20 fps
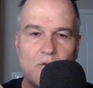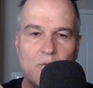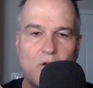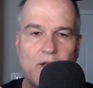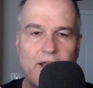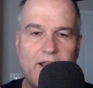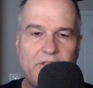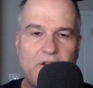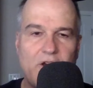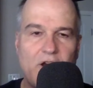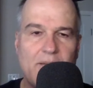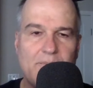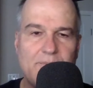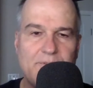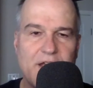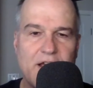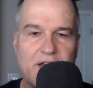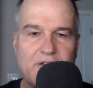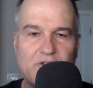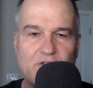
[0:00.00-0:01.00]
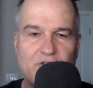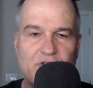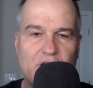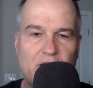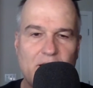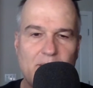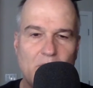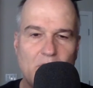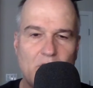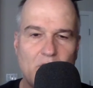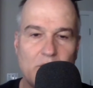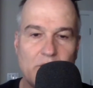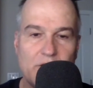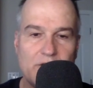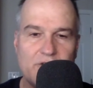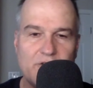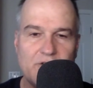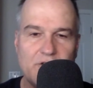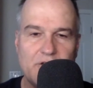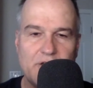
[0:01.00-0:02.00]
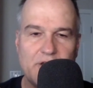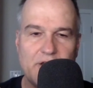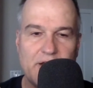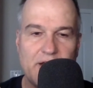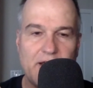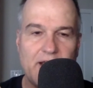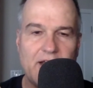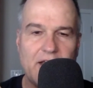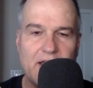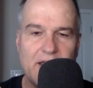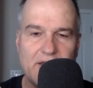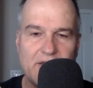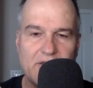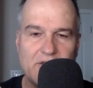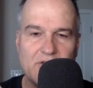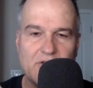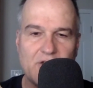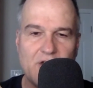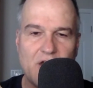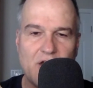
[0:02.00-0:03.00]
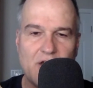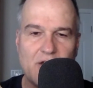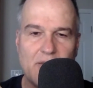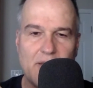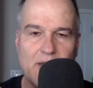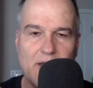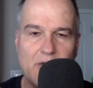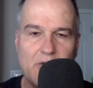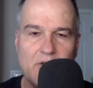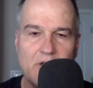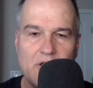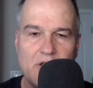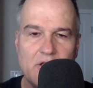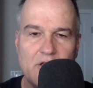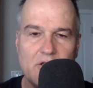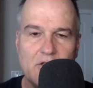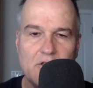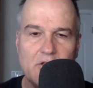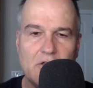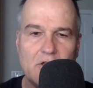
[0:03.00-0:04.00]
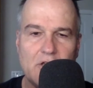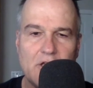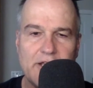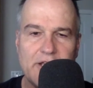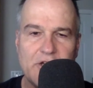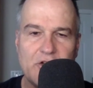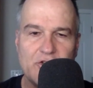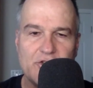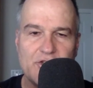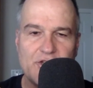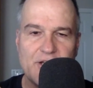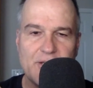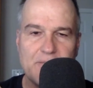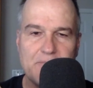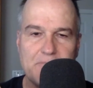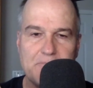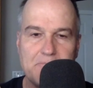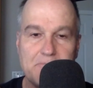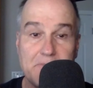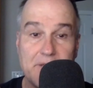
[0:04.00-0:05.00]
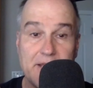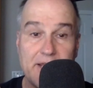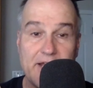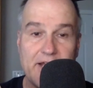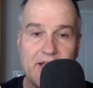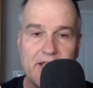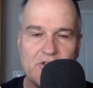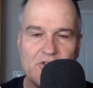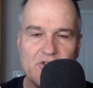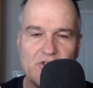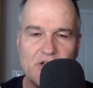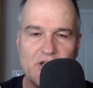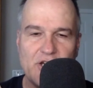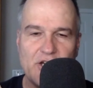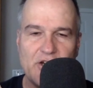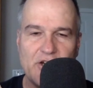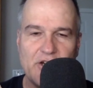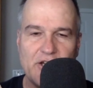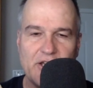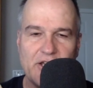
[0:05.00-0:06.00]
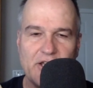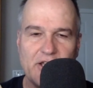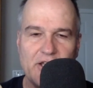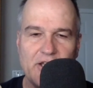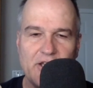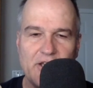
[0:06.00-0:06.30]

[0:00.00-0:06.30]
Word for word: Well, hey there, I'm Dr. Tom Ulrich, and I like to talk about leadership and engineering.